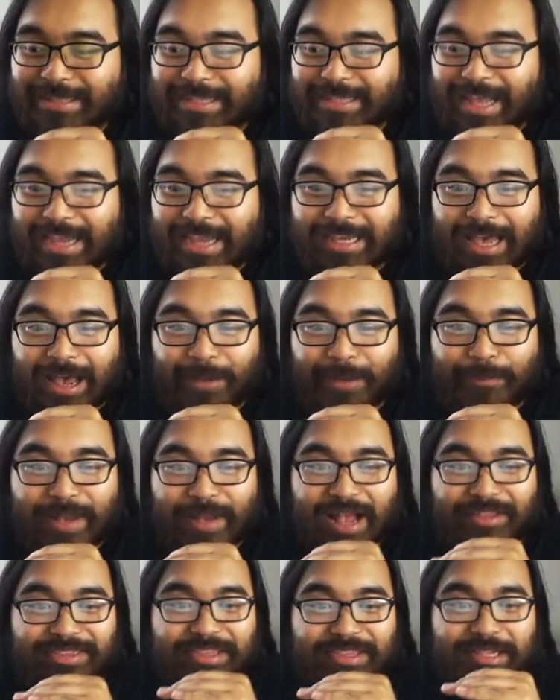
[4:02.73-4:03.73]
like
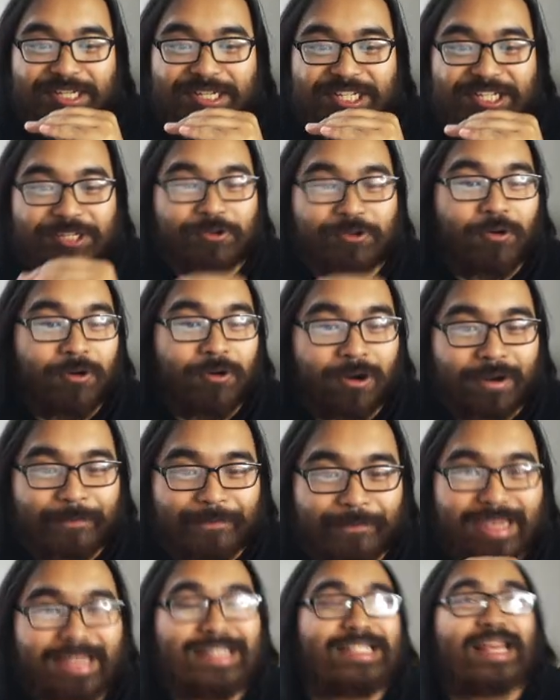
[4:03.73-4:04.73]
about the
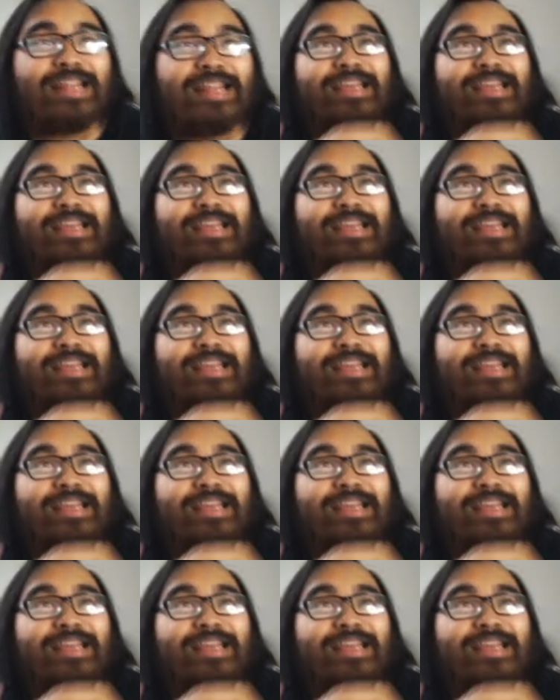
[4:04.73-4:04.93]
storm is that